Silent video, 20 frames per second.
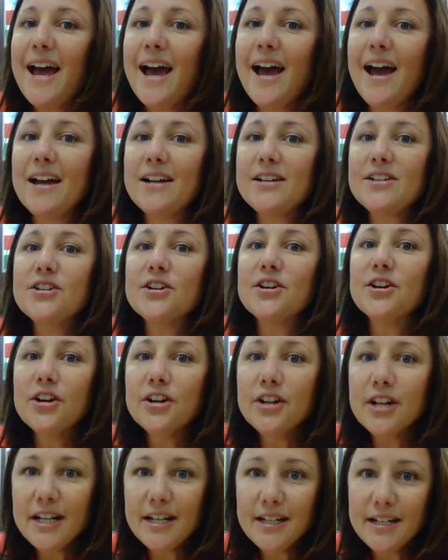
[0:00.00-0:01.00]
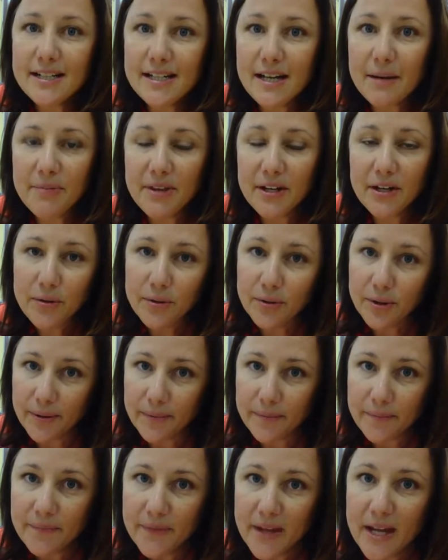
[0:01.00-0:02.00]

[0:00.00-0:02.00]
and turn it into something cool.